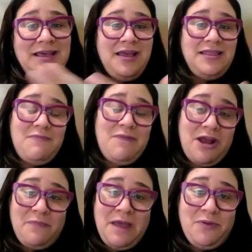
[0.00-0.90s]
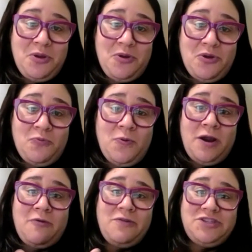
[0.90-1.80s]
they may not be able to go to
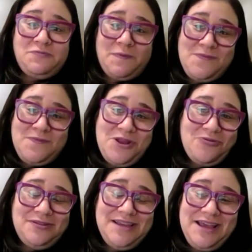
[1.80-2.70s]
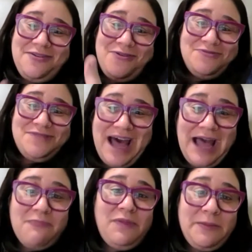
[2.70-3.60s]
work, which, and goes to
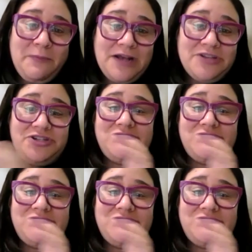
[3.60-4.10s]
high blood pressure.